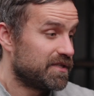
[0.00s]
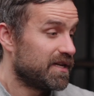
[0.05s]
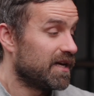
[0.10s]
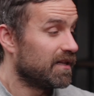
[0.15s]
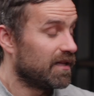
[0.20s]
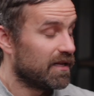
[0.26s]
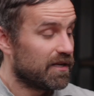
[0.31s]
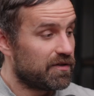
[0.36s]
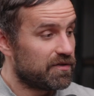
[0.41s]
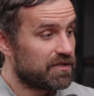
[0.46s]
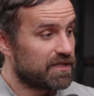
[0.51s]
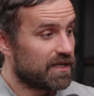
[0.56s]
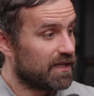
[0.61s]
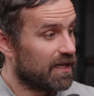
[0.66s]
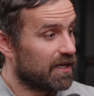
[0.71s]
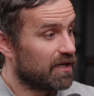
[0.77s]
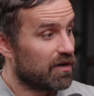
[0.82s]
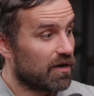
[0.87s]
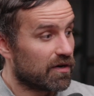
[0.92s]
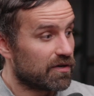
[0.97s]
Yeah, like you said,
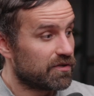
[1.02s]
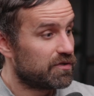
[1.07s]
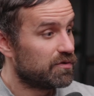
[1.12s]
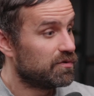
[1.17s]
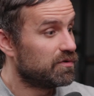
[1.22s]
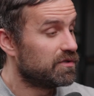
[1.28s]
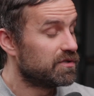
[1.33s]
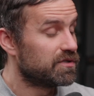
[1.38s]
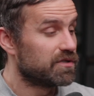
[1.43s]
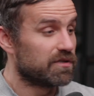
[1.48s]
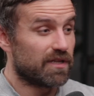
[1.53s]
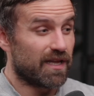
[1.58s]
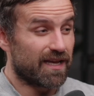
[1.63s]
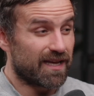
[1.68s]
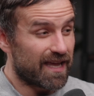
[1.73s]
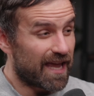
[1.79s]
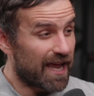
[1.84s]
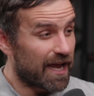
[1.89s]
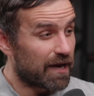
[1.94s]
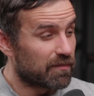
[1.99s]
like garden tools or like
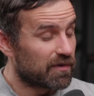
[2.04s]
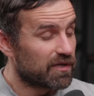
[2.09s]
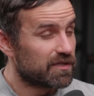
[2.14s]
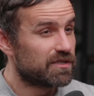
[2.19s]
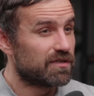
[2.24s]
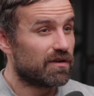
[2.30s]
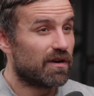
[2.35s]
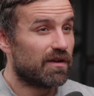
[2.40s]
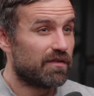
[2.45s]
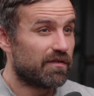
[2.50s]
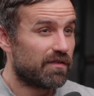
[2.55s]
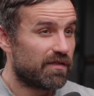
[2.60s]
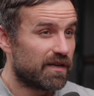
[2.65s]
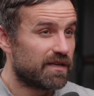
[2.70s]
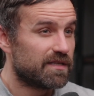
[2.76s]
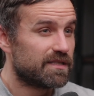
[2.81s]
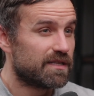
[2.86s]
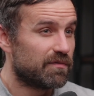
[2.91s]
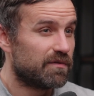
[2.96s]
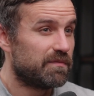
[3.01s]
cameras or other
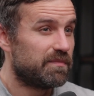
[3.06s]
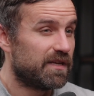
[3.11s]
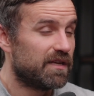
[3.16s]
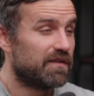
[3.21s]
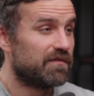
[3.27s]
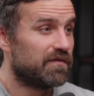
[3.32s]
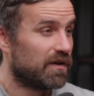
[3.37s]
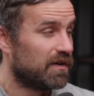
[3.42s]
things that would yeah, be any involved.